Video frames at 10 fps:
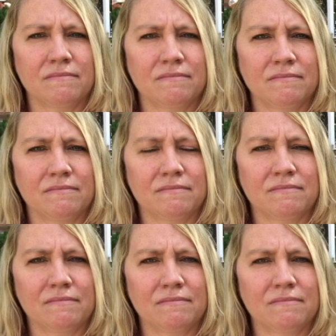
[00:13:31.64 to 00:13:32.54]

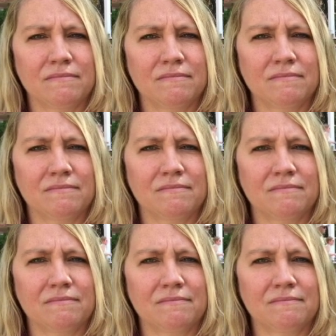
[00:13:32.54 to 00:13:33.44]

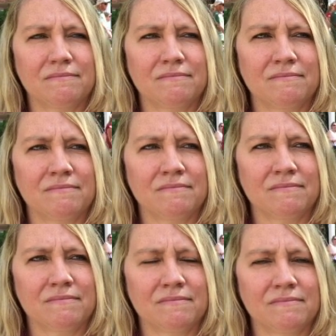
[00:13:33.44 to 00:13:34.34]

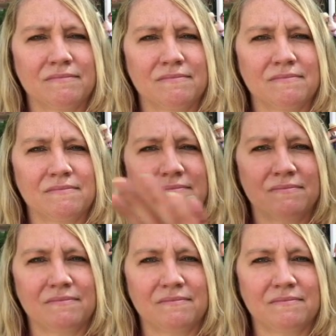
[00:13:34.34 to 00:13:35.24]

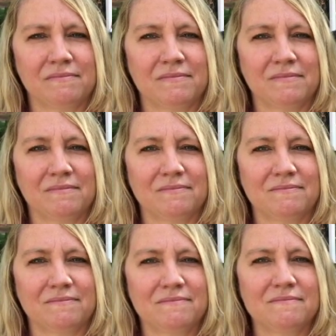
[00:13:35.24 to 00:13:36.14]

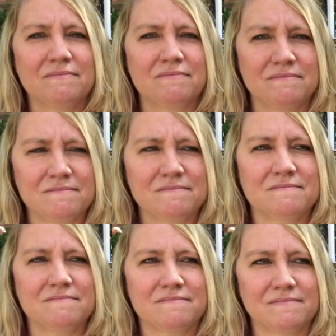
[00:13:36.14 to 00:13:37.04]

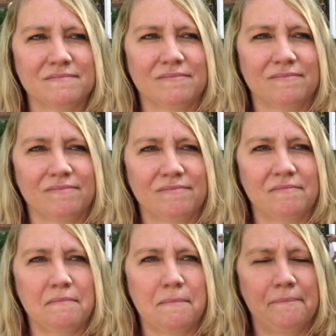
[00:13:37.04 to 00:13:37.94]
(silent)